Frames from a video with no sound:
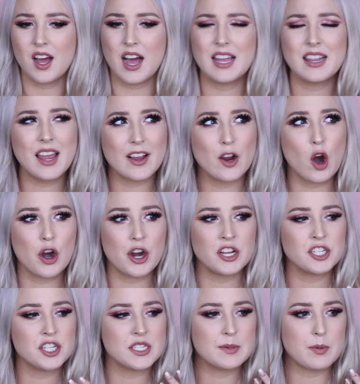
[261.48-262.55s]
I like
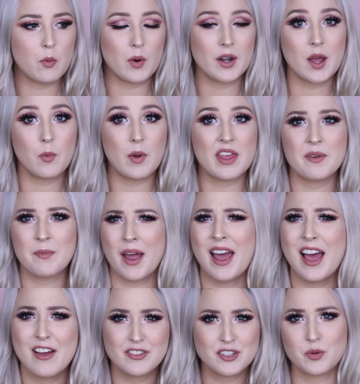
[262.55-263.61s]
oranges, but when I wear them, I
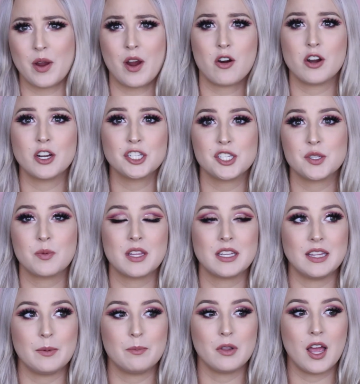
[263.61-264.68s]
have to wear oranges with a
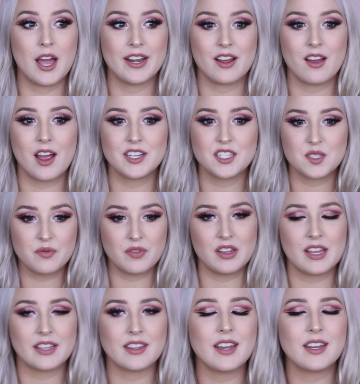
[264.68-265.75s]
lip liner. I just feel
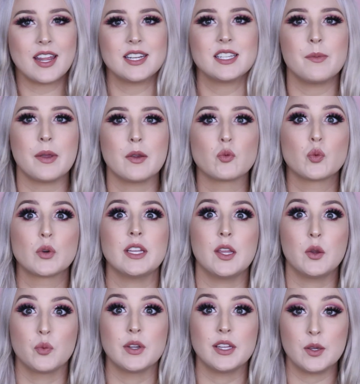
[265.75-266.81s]
like they need to be
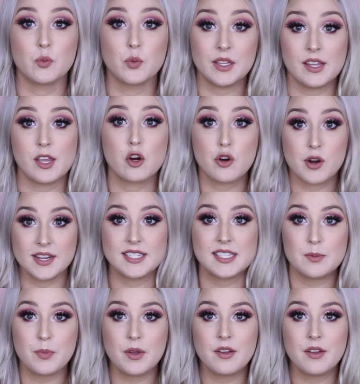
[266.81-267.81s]
really, really, really crisp.